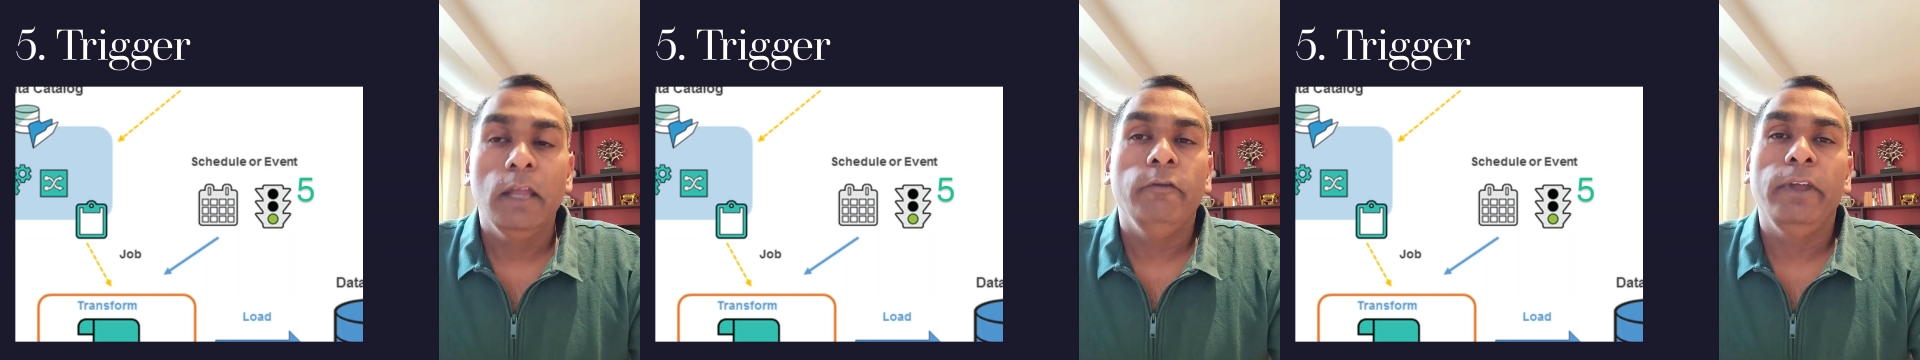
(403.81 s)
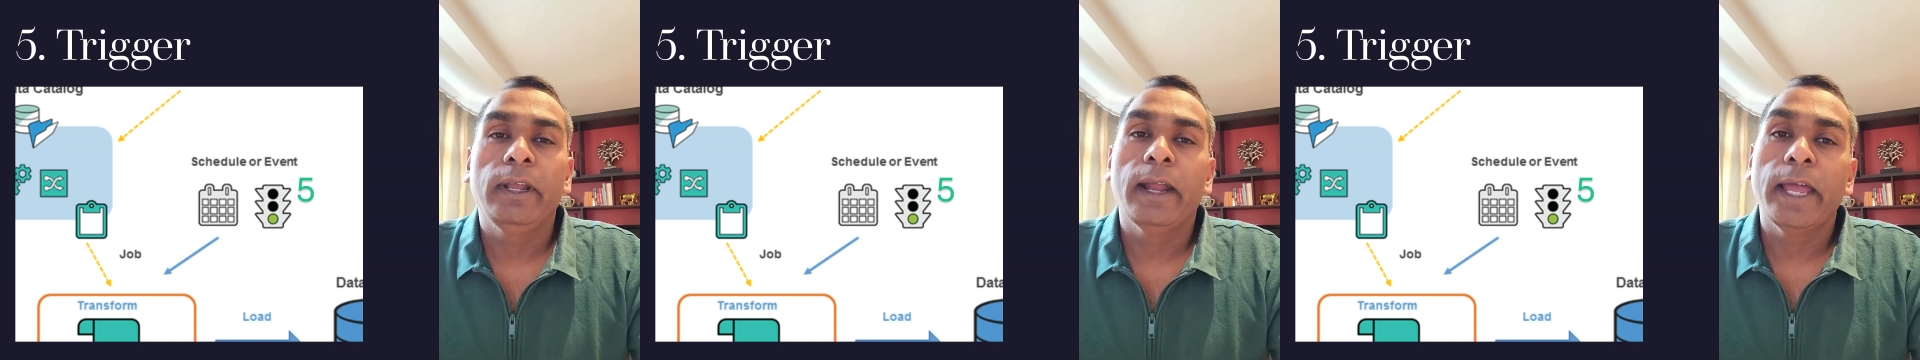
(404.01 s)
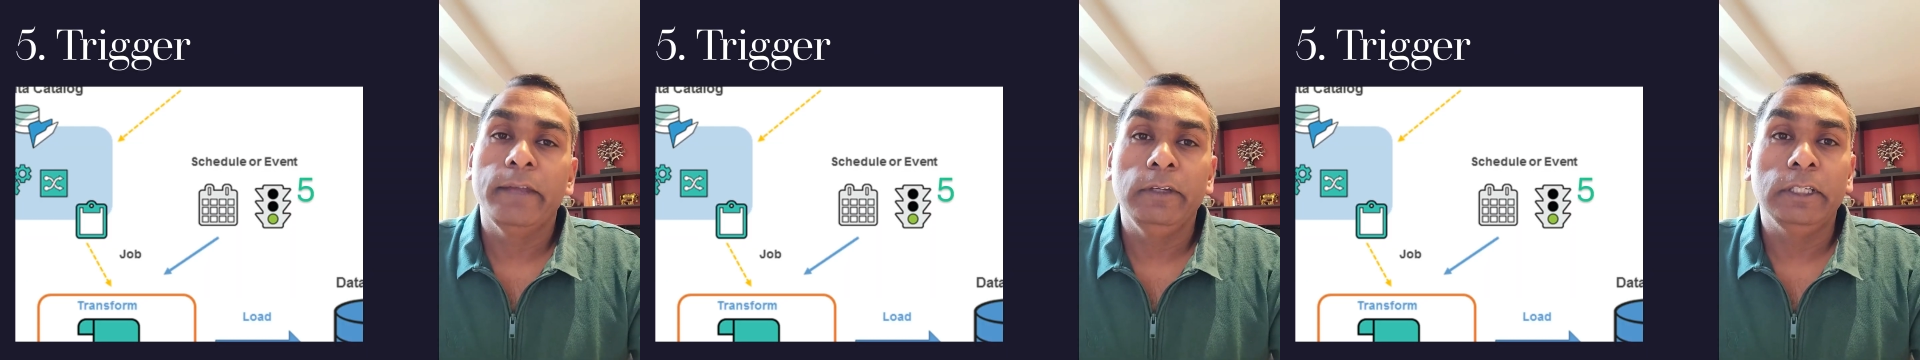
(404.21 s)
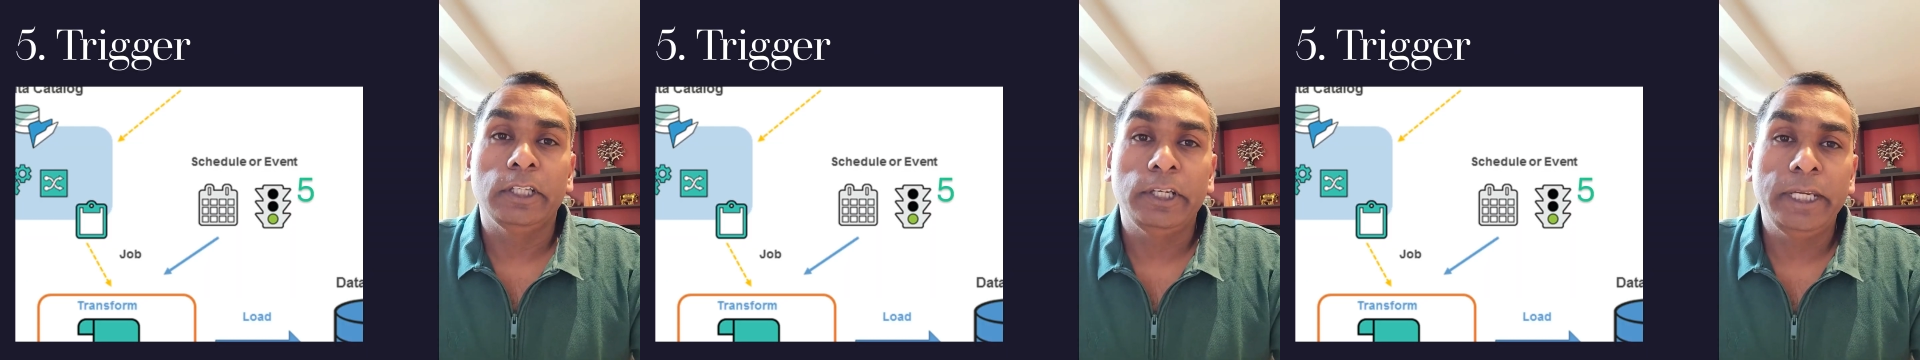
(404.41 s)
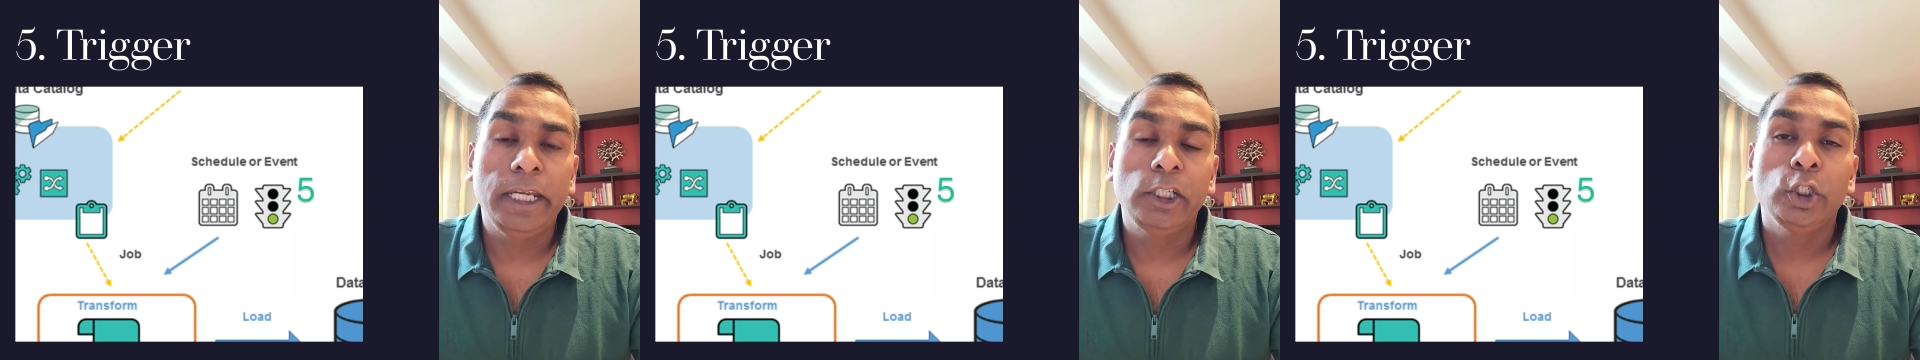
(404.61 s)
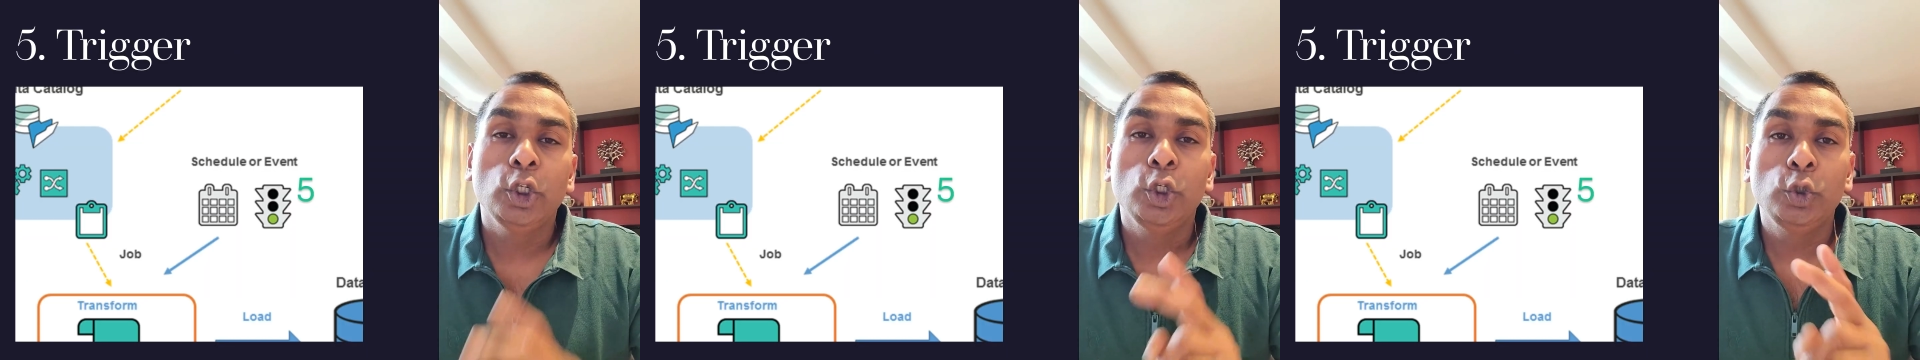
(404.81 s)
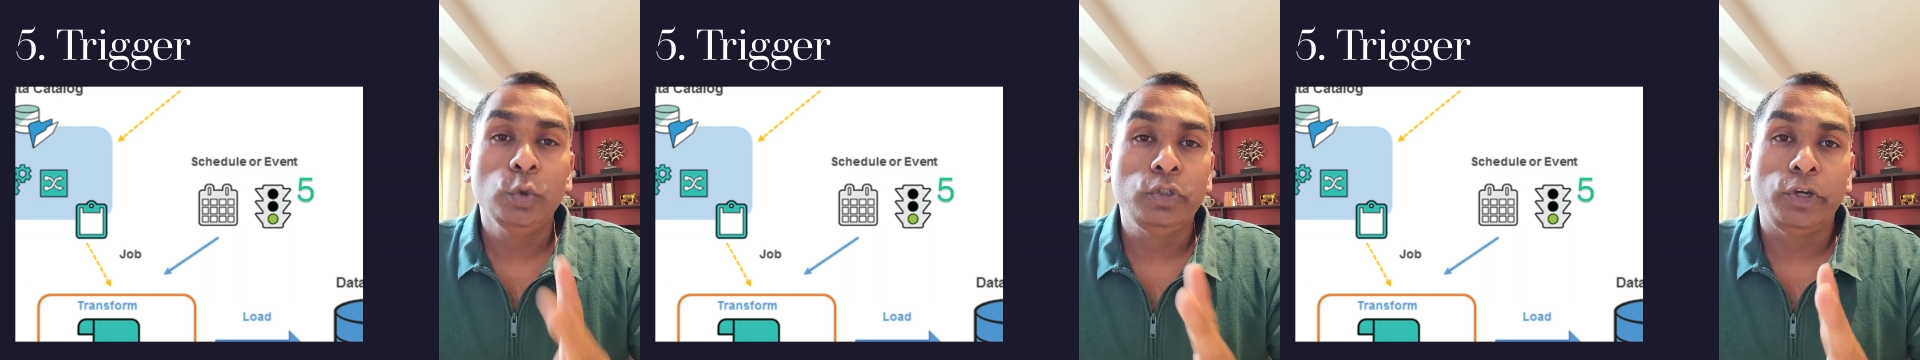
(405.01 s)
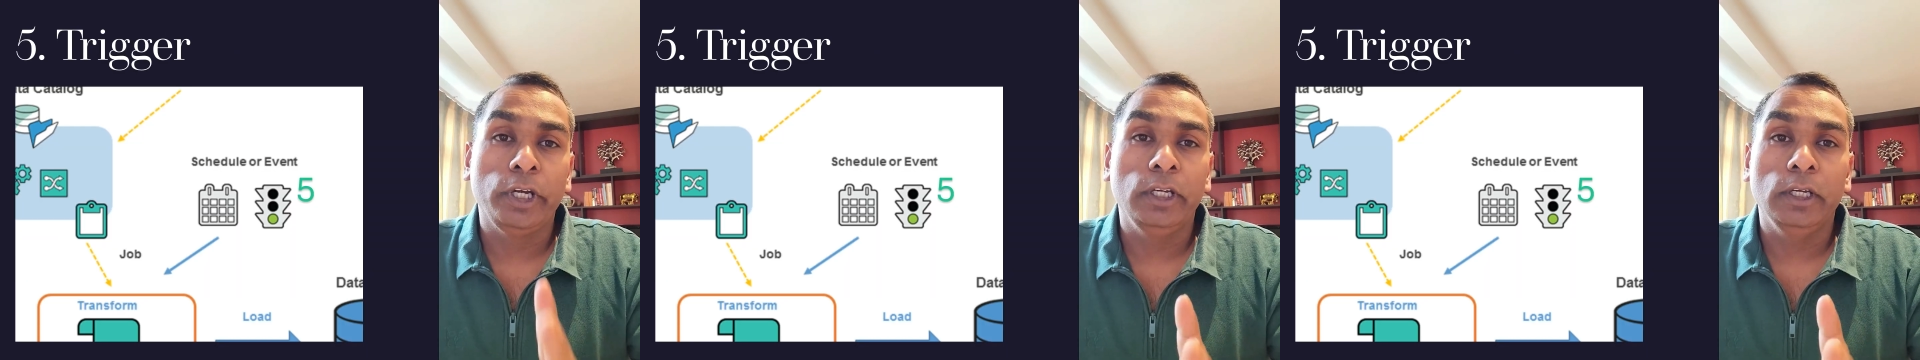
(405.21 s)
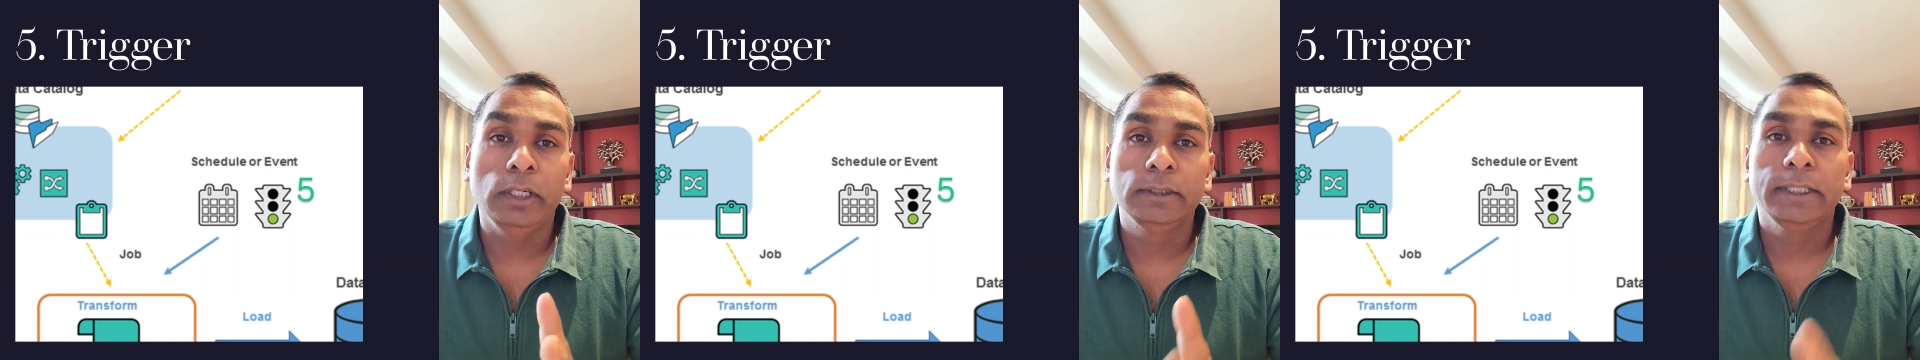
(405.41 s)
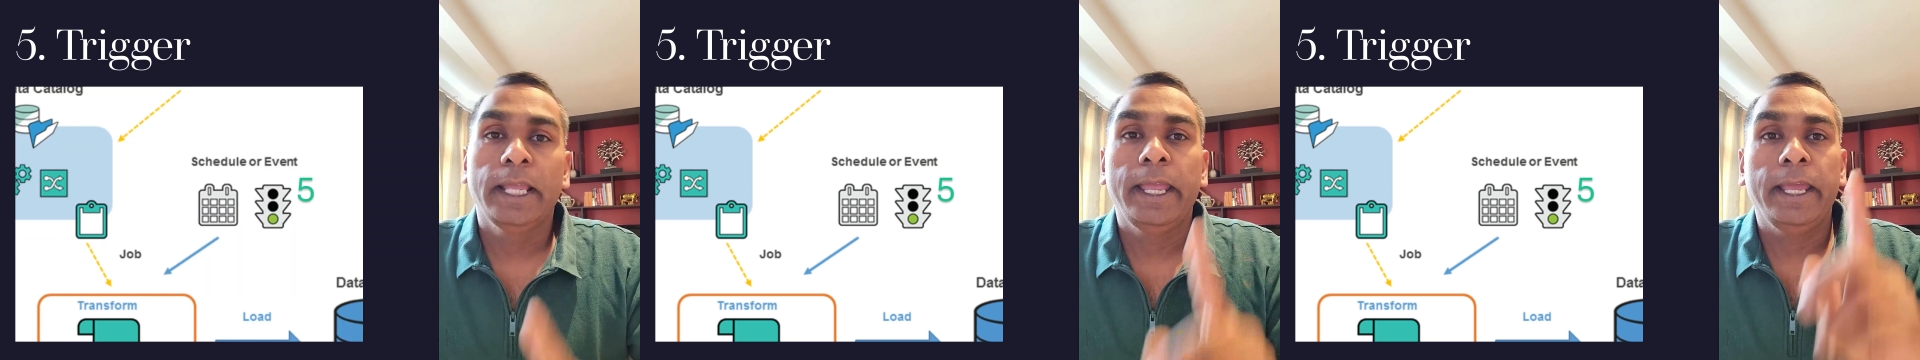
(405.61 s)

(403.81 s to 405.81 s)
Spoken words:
where I will create two triggers